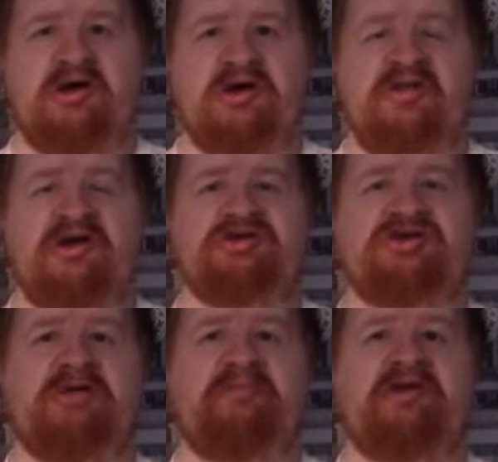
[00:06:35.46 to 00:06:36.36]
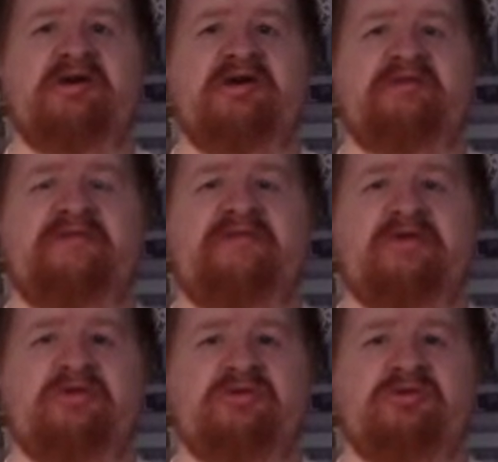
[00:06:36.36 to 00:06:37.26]
There she appeared for
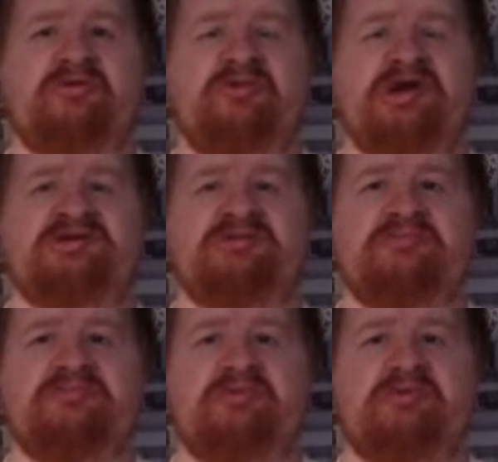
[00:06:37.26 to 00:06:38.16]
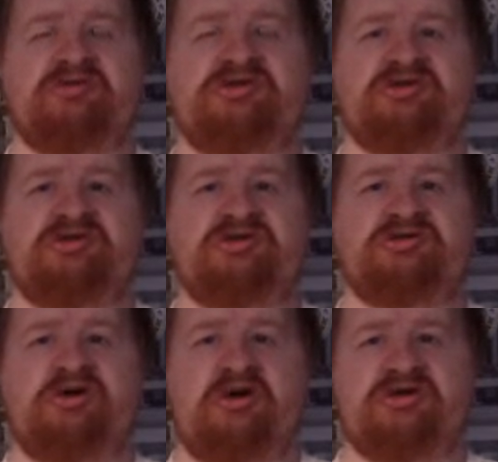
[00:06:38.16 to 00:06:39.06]
the local wrestling promotion
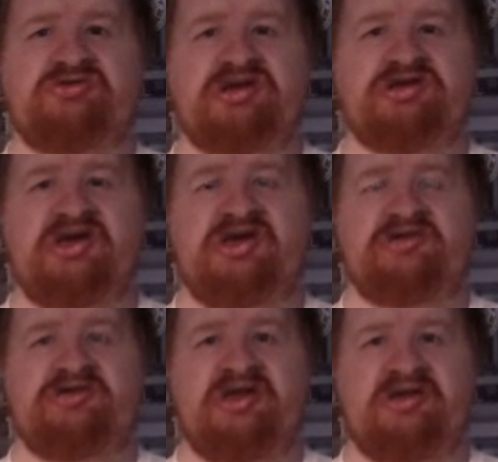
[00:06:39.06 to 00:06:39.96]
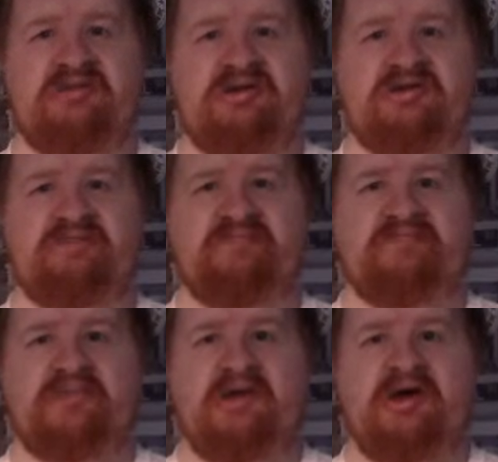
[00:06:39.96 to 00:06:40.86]
Scottish Wrestling Entertainment.
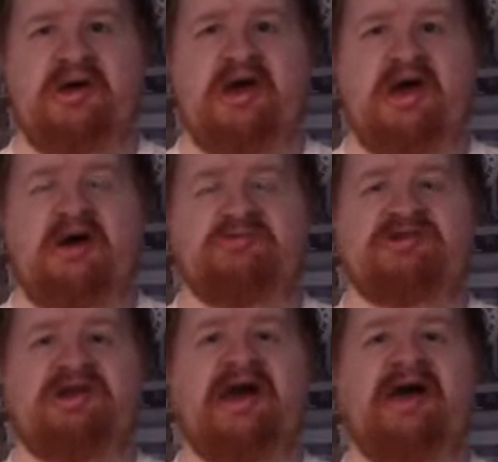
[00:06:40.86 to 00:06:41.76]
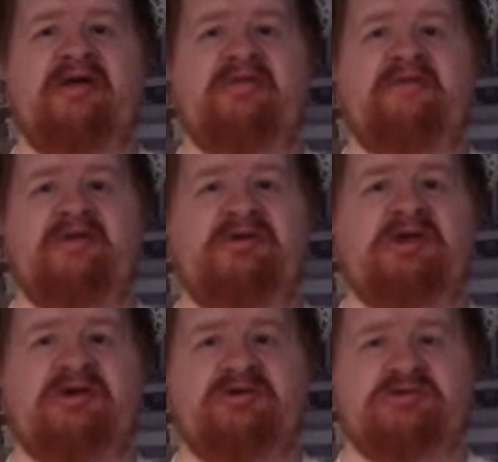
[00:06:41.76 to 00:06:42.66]
It was their Hell for
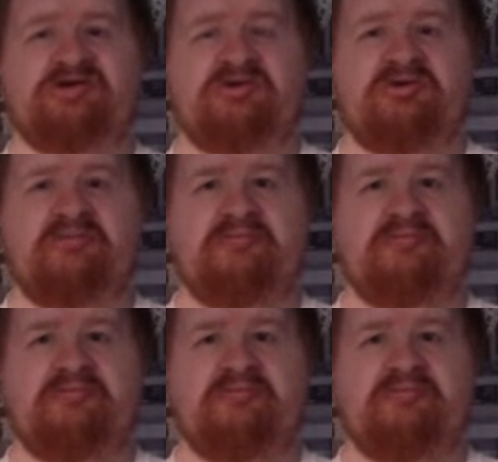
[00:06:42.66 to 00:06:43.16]
Lycra show.